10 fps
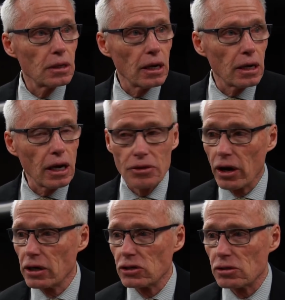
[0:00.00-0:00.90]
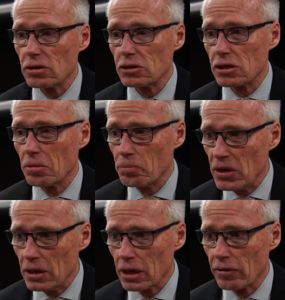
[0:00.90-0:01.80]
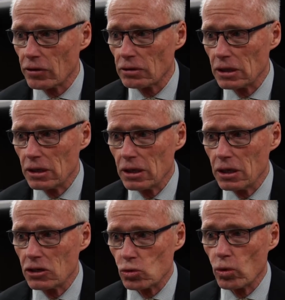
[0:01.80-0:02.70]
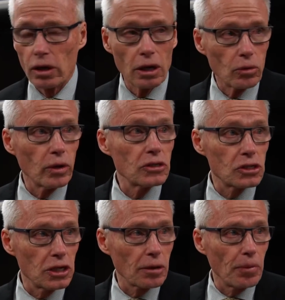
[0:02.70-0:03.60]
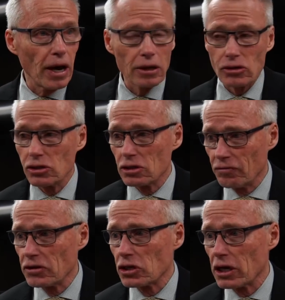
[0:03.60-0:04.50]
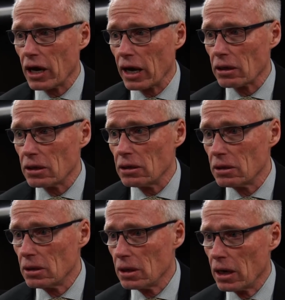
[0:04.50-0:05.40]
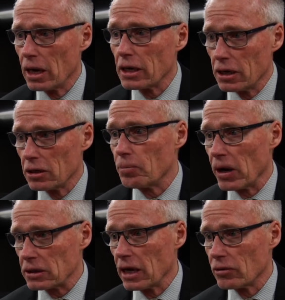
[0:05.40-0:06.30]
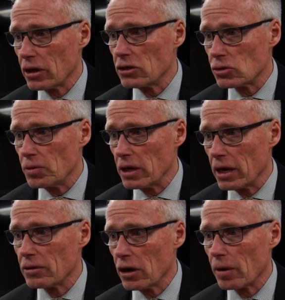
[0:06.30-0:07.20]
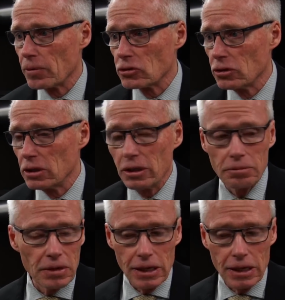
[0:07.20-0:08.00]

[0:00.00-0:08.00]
Uh, I thought his, his compete level, his one on one stick battles, his physicality, uh, getting the puck down the ice when he had the opportunity.